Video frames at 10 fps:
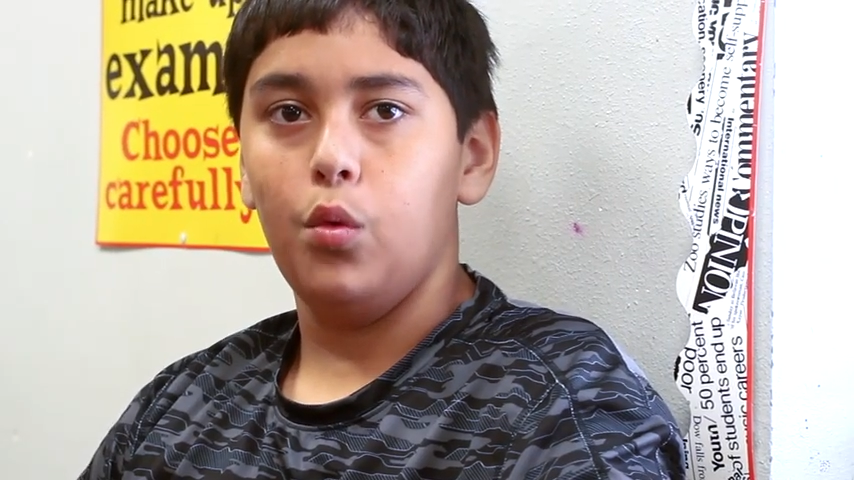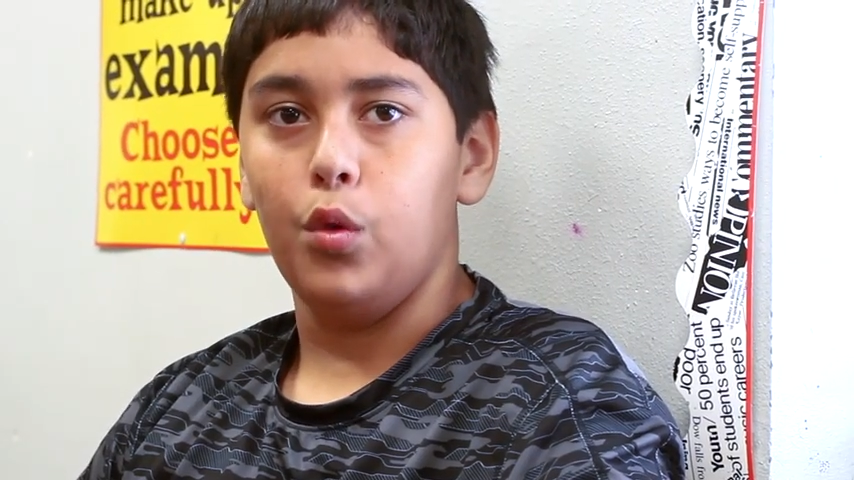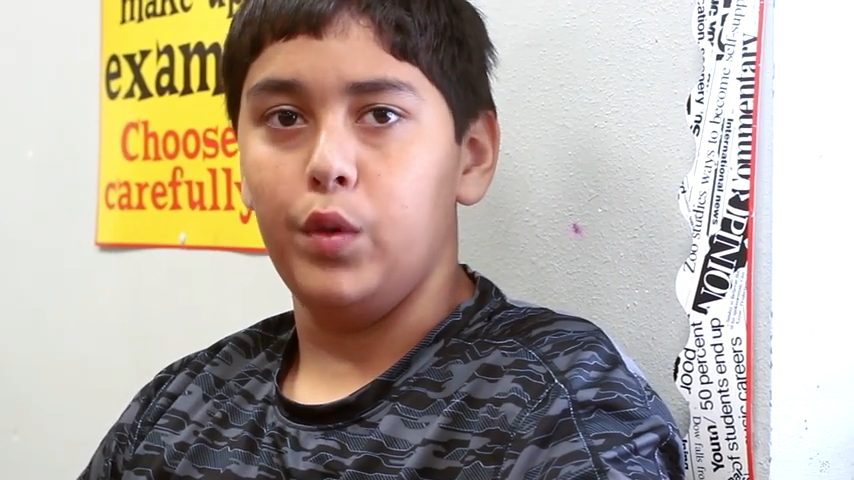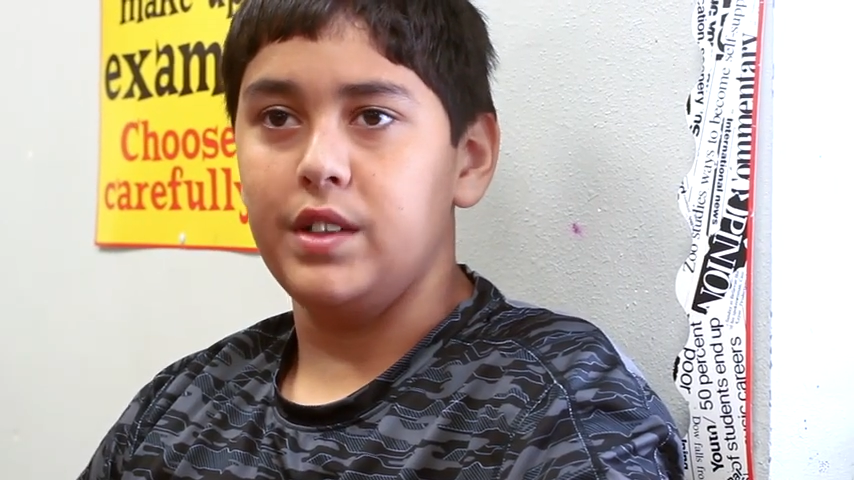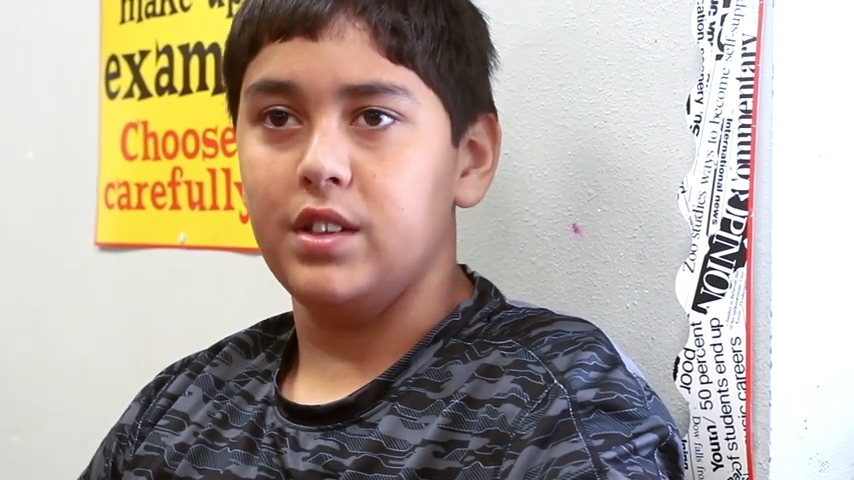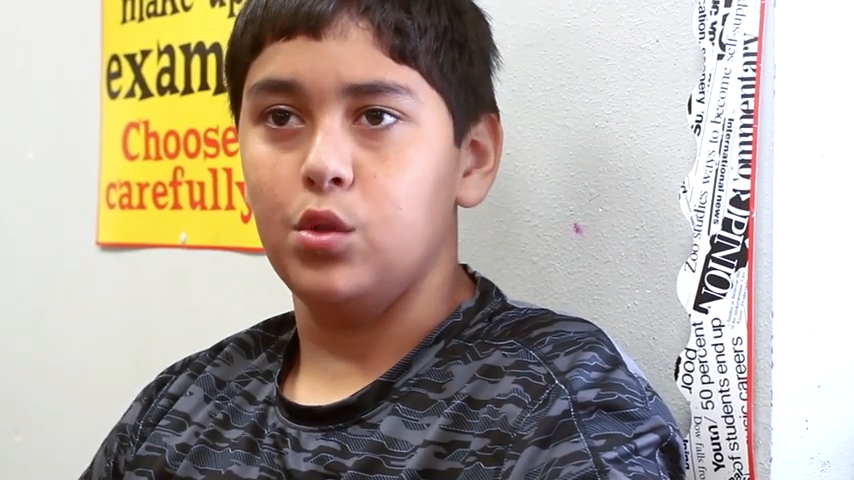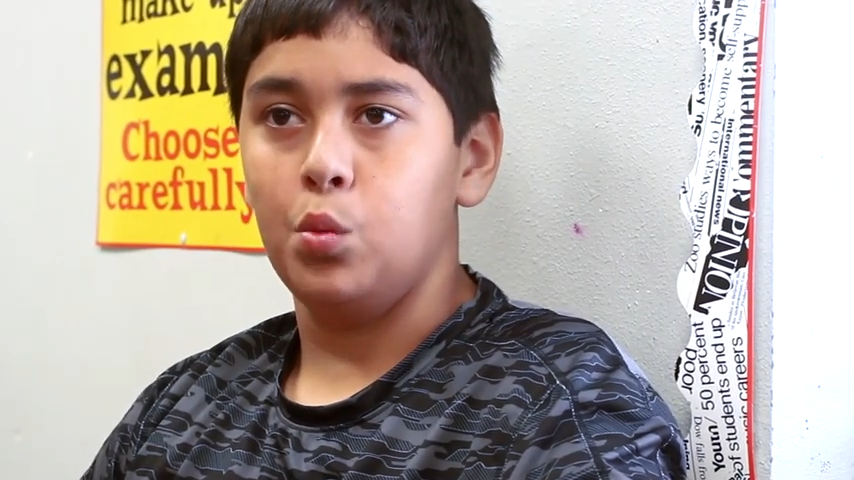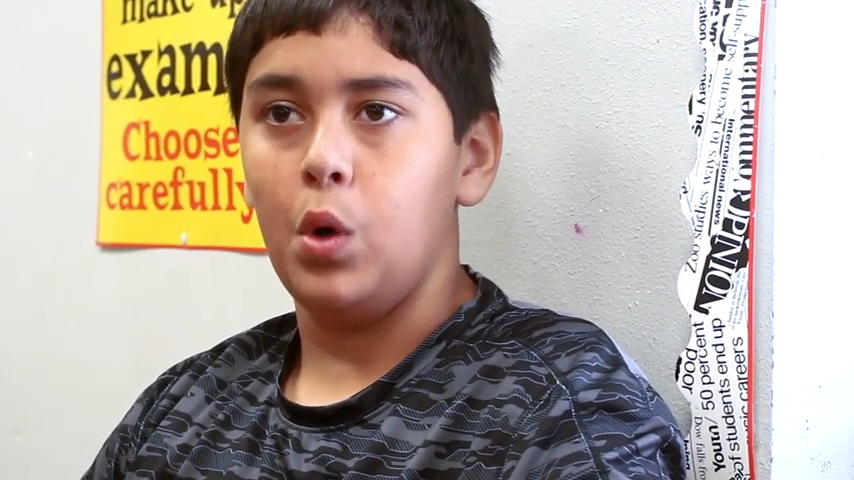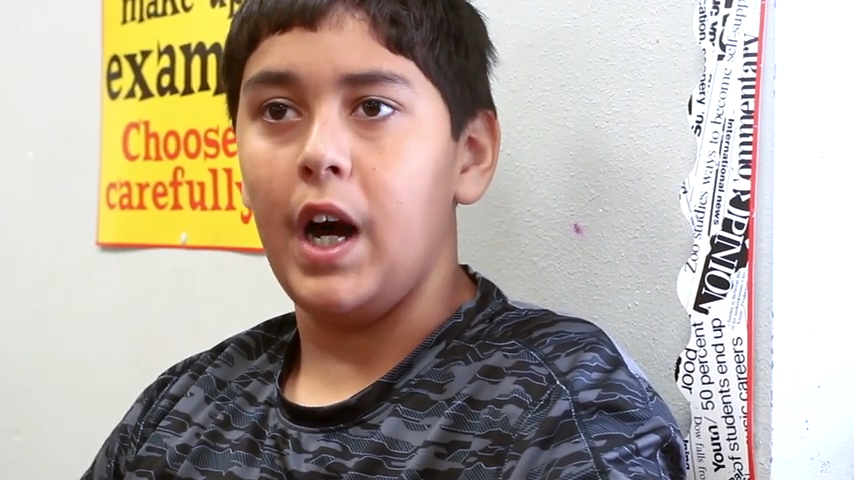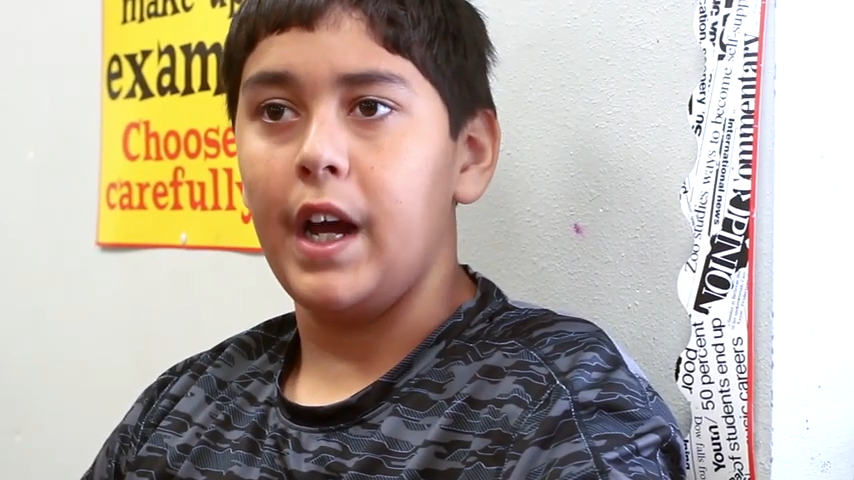the reasons
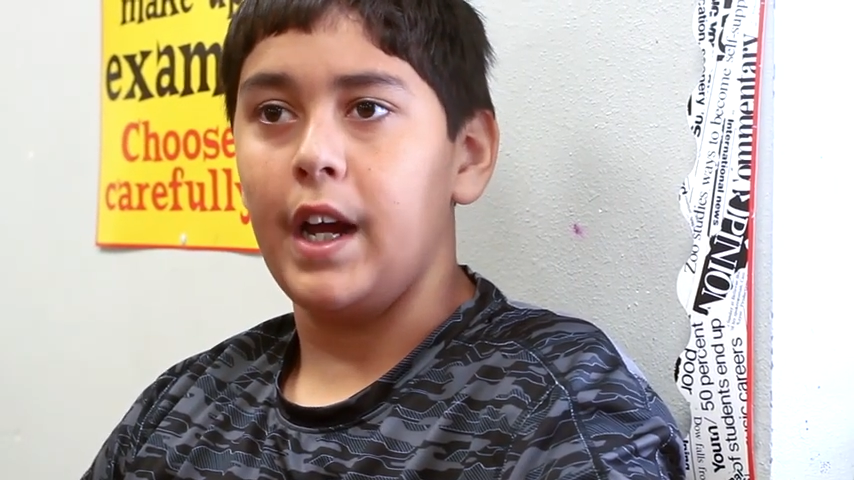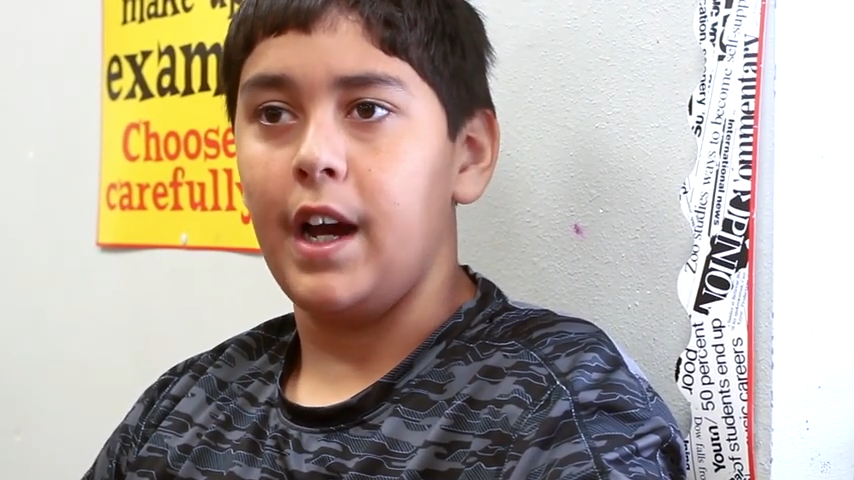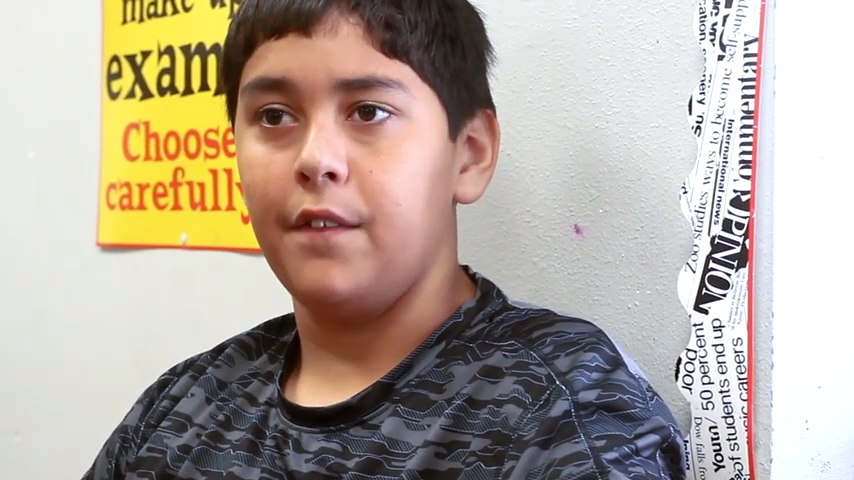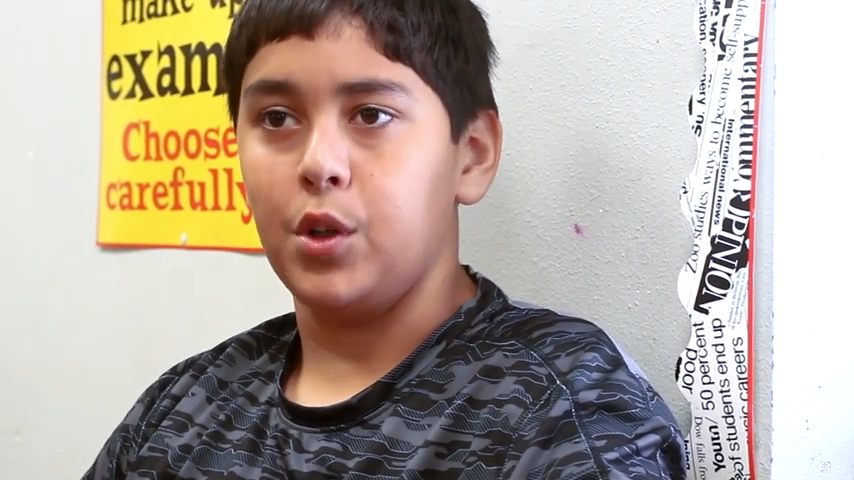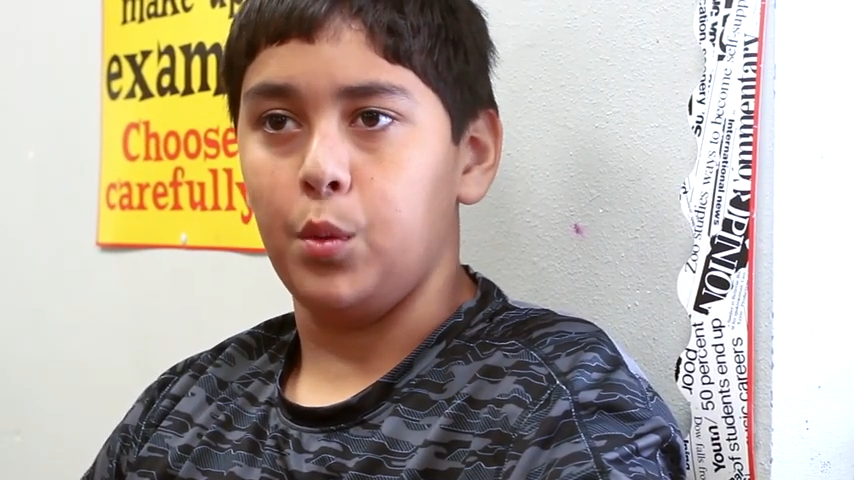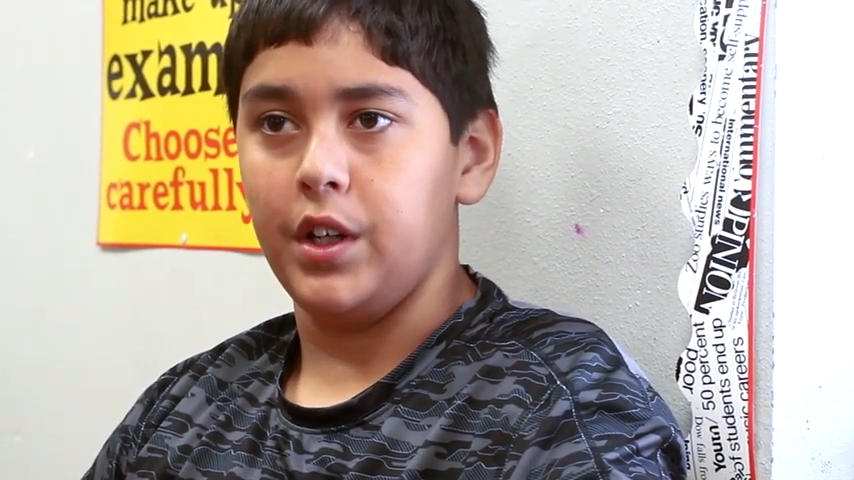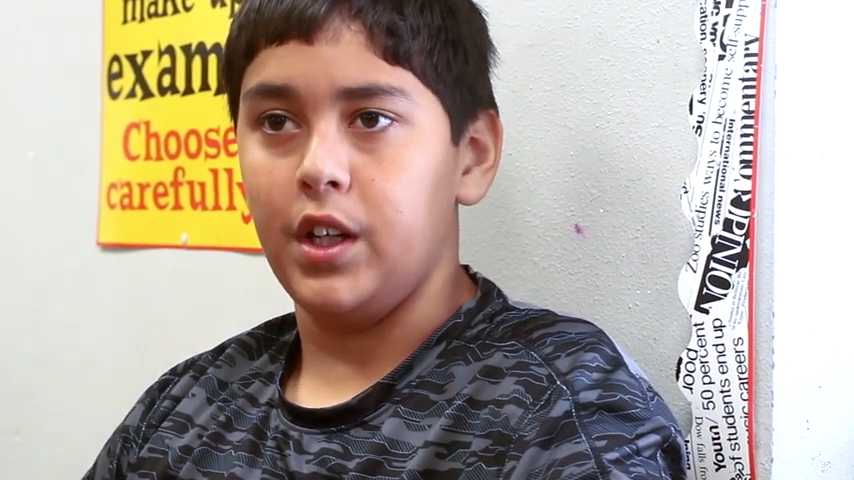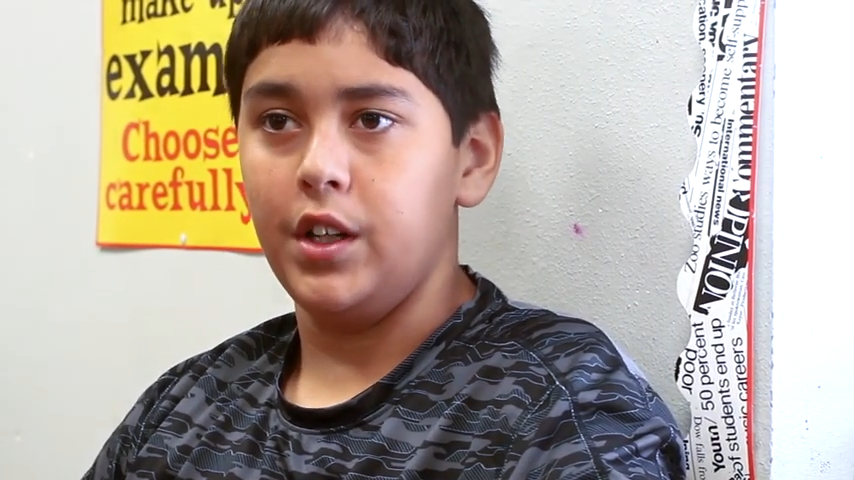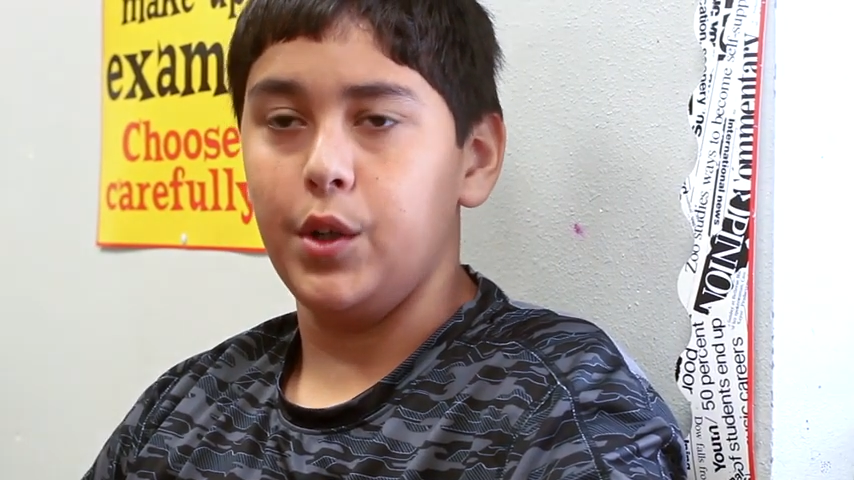why after we're done